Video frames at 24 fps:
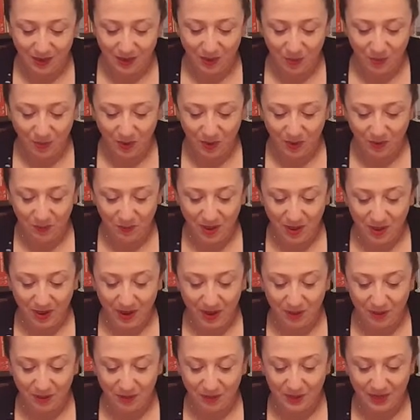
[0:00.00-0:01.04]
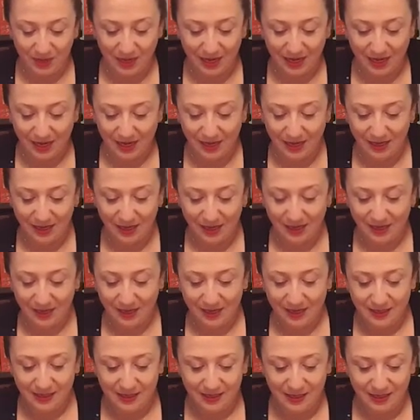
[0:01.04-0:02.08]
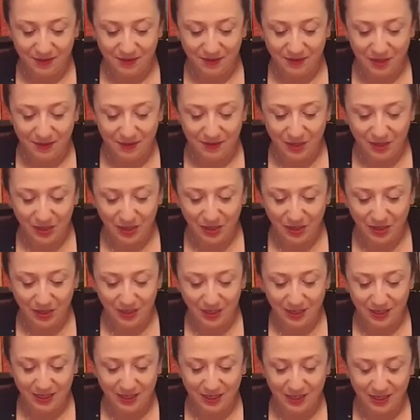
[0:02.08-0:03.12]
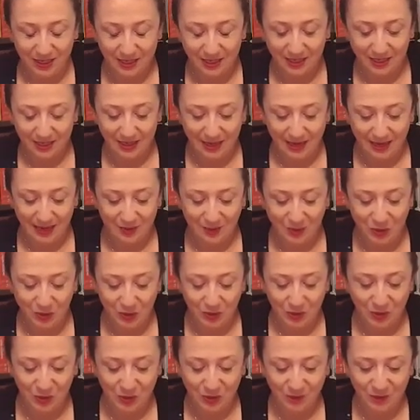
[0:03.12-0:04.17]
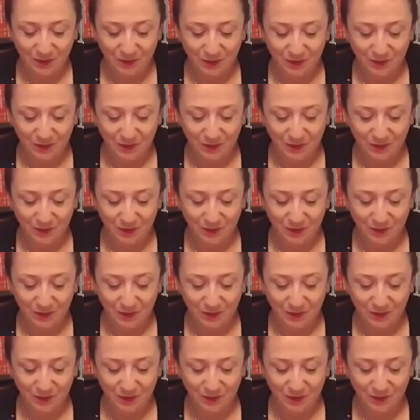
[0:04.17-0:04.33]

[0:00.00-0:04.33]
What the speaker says: the one without the safety pin on it. Come on.